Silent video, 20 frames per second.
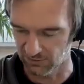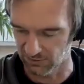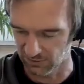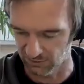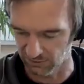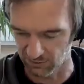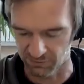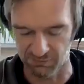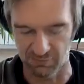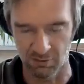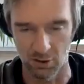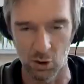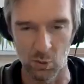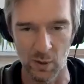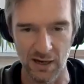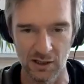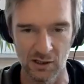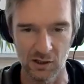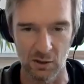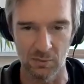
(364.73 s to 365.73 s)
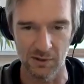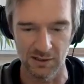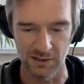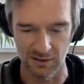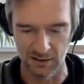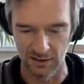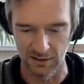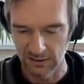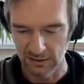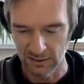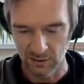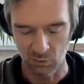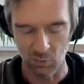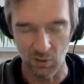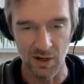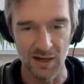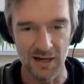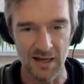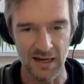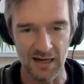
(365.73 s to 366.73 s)
And a throwaway comment
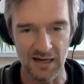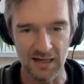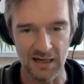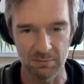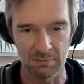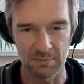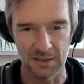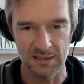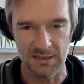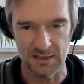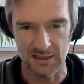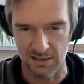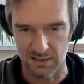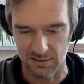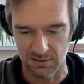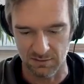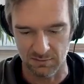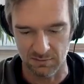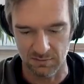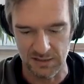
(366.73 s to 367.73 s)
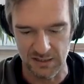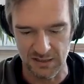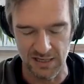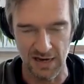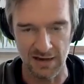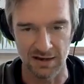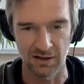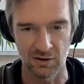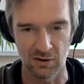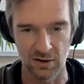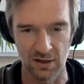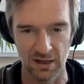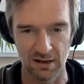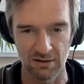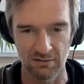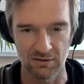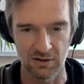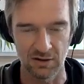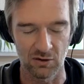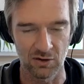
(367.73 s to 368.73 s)
one day led me to be standing on
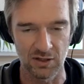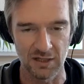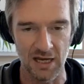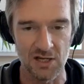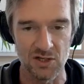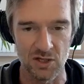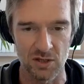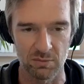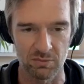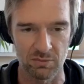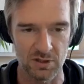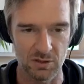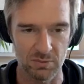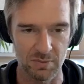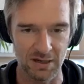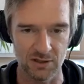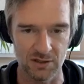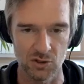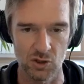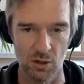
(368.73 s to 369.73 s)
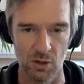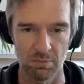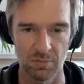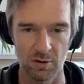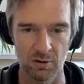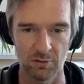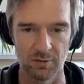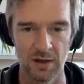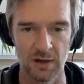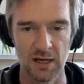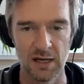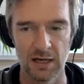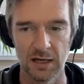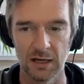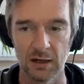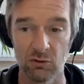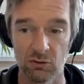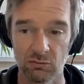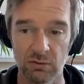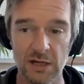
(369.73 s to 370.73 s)
the edge of the bridge about to jump off,
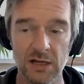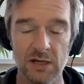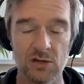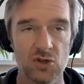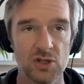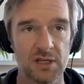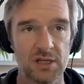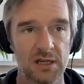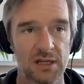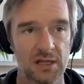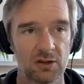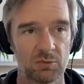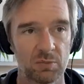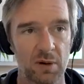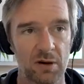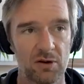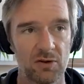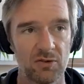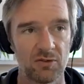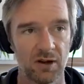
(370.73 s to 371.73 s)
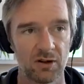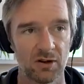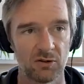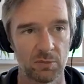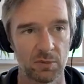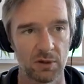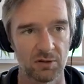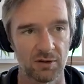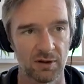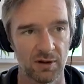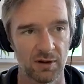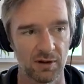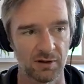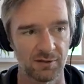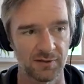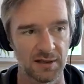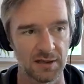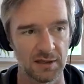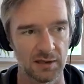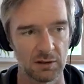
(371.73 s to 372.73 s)
and it was a really interesting experience actually, because I
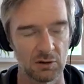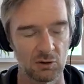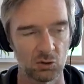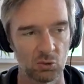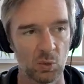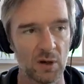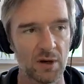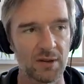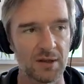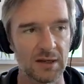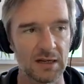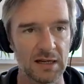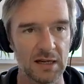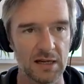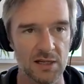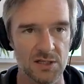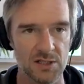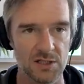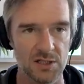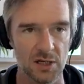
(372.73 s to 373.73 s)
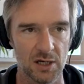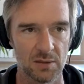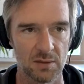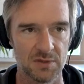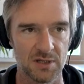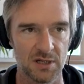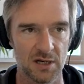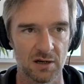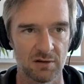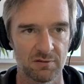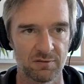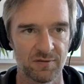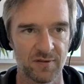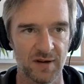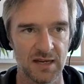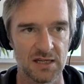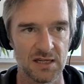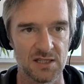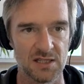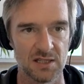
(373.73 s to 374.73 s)
think it was one of the last times that I'd
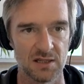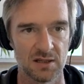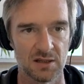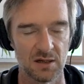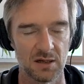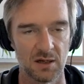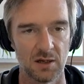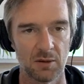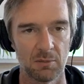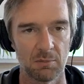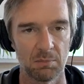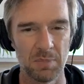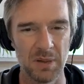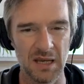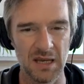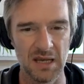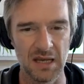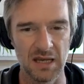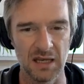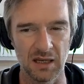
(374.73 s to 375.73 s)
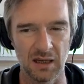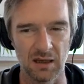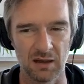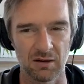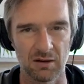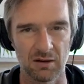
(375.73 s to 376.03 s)
faced big